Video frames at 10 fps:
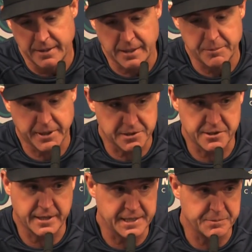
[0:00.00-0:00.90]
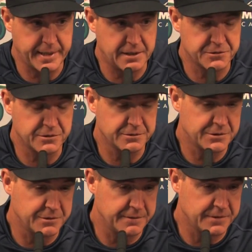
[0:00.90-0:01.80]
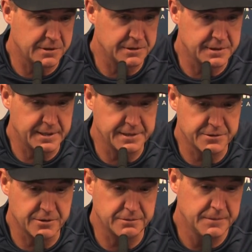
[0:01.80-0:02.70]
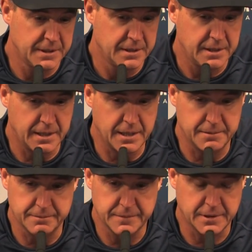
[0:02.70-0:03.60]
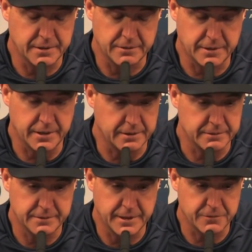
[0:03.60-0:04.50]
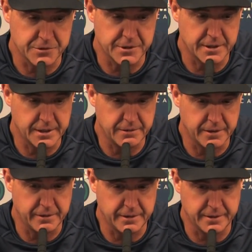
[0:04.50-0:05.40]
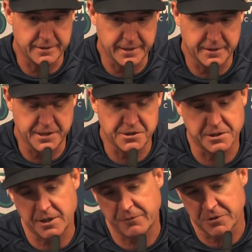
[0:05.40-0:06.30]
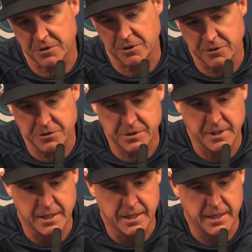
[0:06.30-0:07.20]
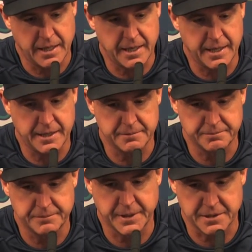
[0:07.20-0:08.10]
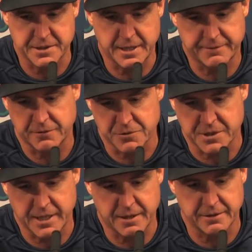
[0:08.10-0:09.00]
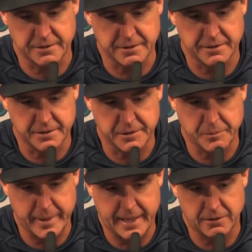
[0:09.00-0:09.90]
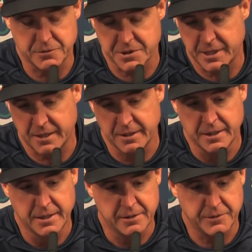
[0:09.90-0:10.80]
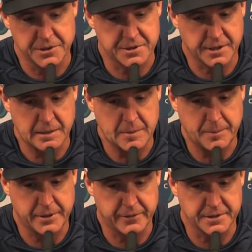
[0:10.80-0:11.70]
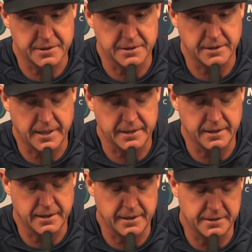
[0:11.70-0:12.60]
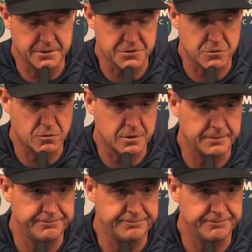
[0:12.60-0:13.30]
because our guys battled so difficult tonight. So, you know, it was these are the tough ones to lose because the effort was there. The battle was there. We just didn't come up on the right end of the score.